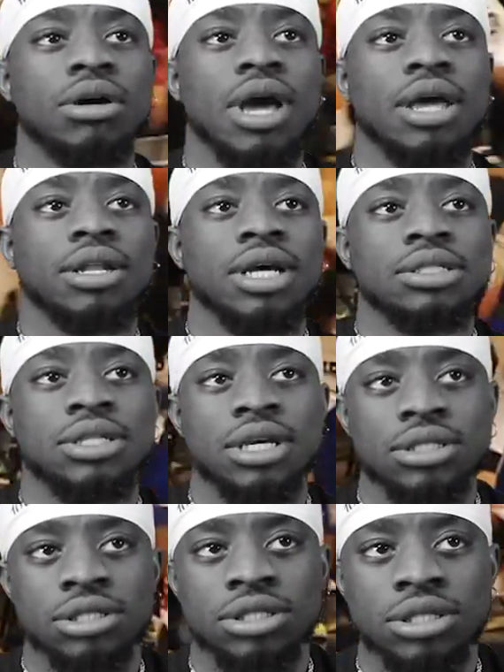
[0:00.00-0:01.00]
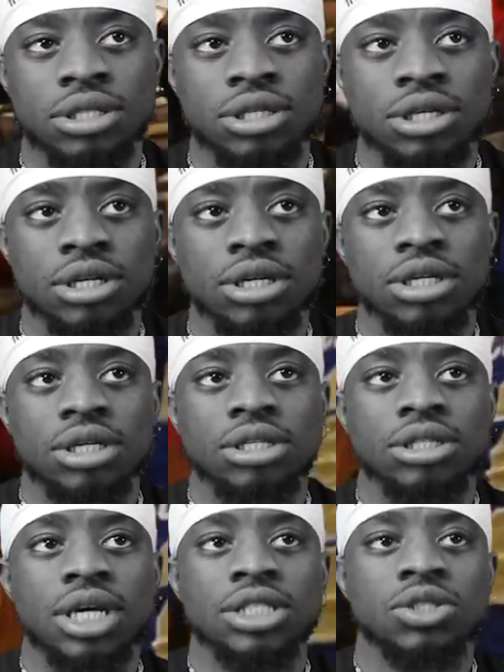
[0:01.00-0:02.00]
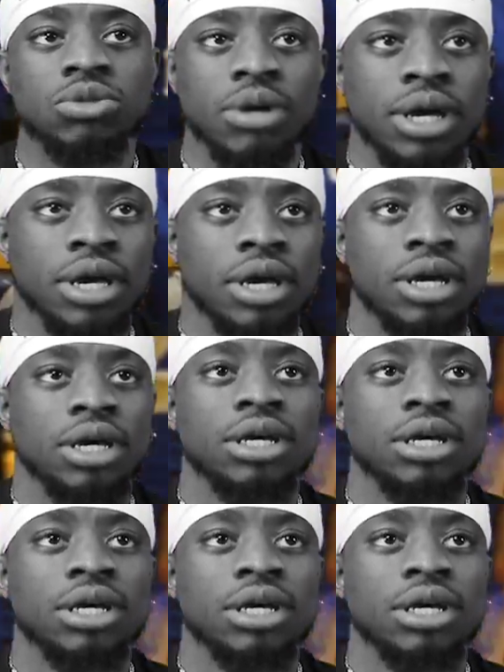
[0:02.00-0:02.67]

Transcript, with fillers: Okay, nice dish. Nice swing.